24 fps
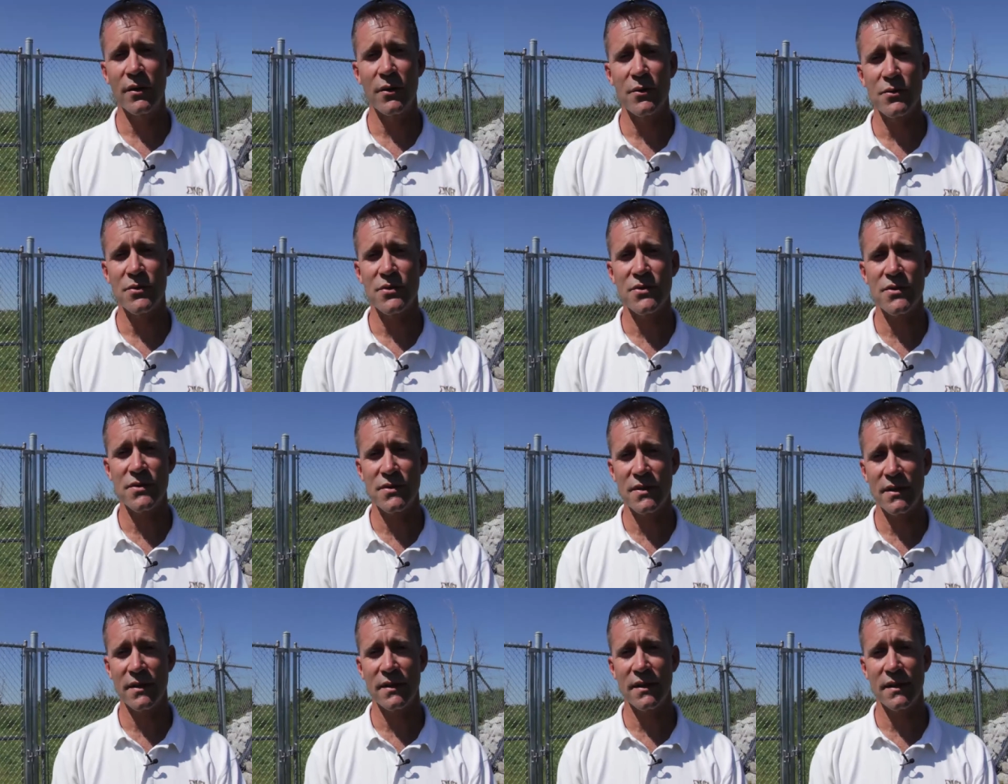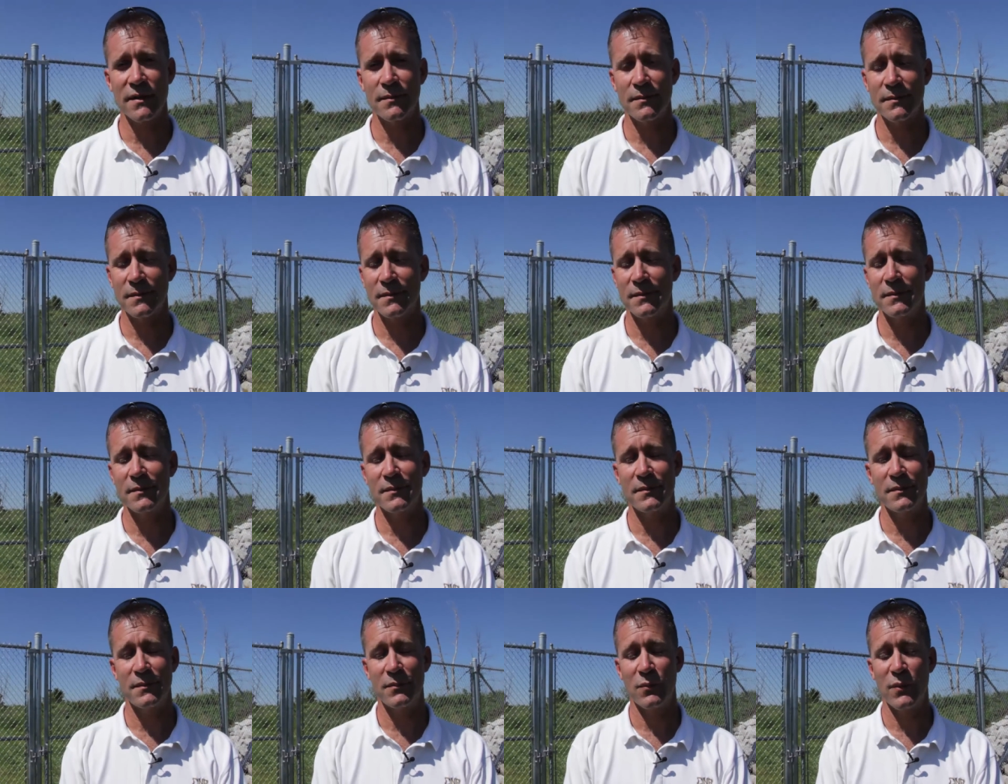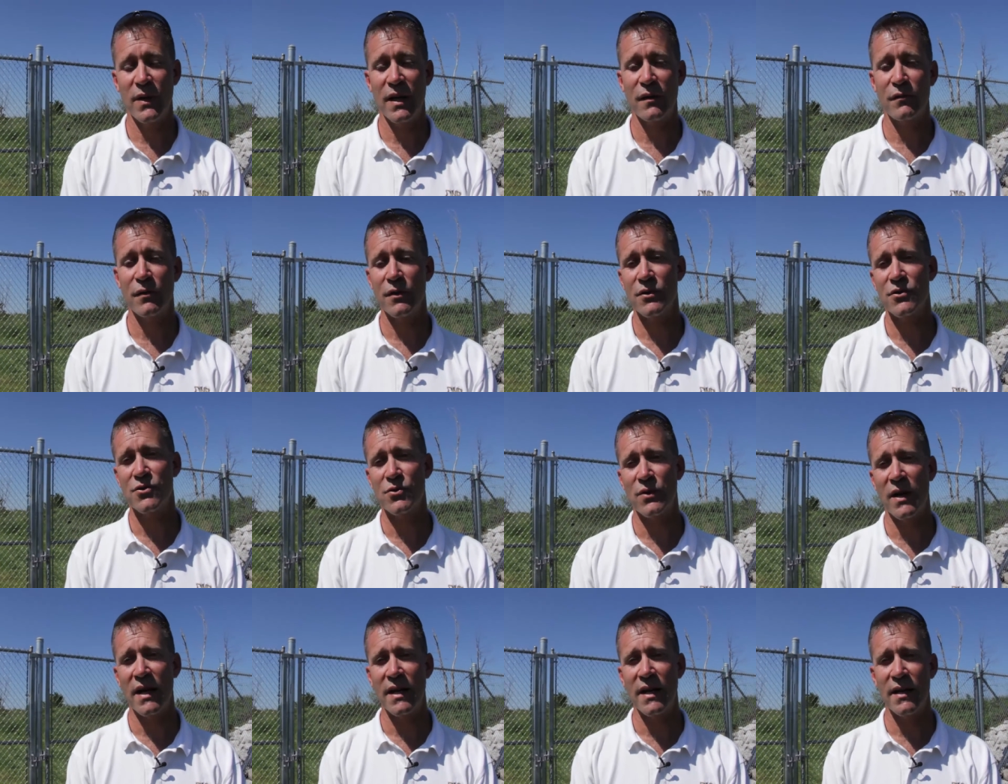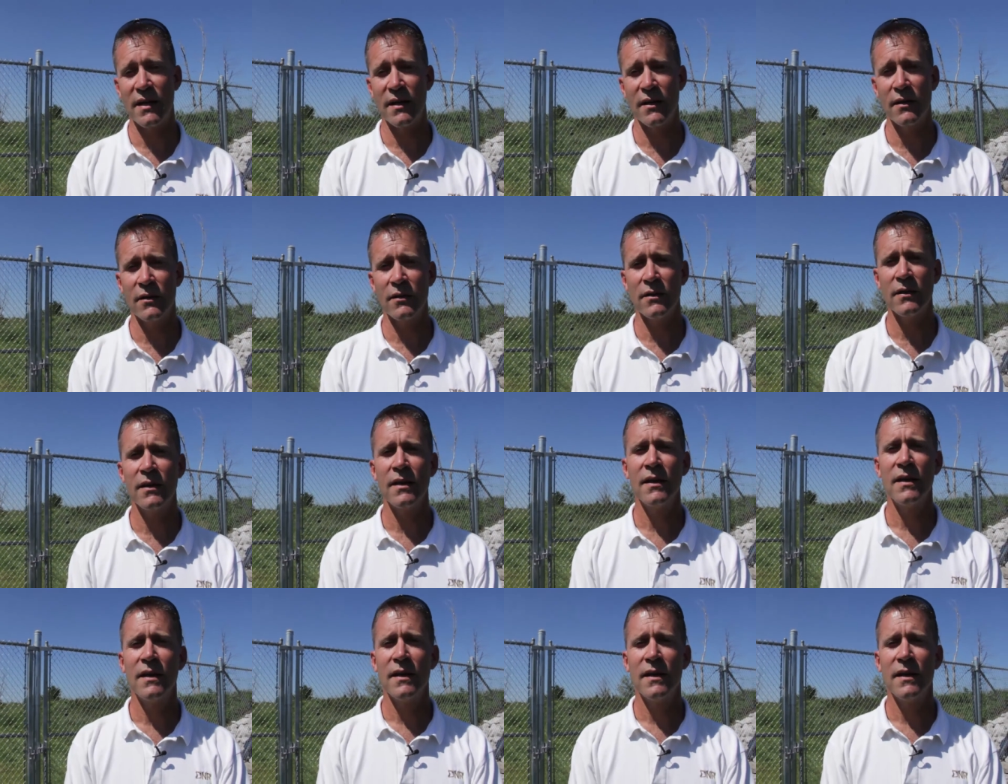of those efforts right here,